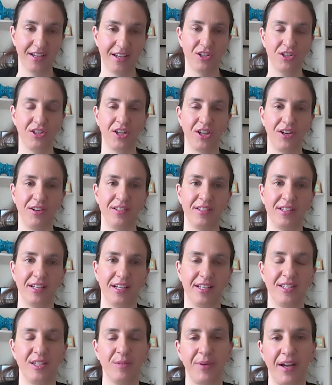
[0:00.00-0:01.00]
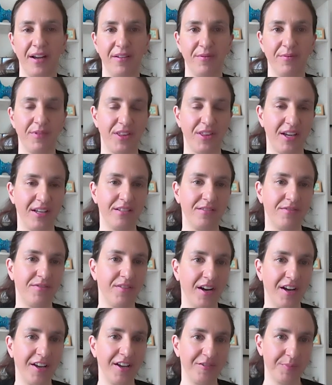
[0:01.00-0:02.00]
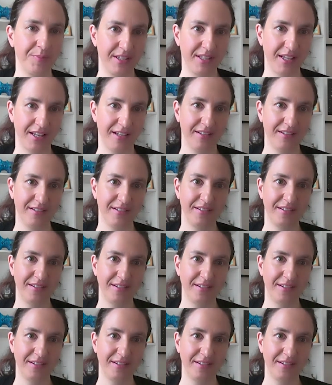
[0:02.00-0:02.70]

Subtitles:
shows that it's about 35%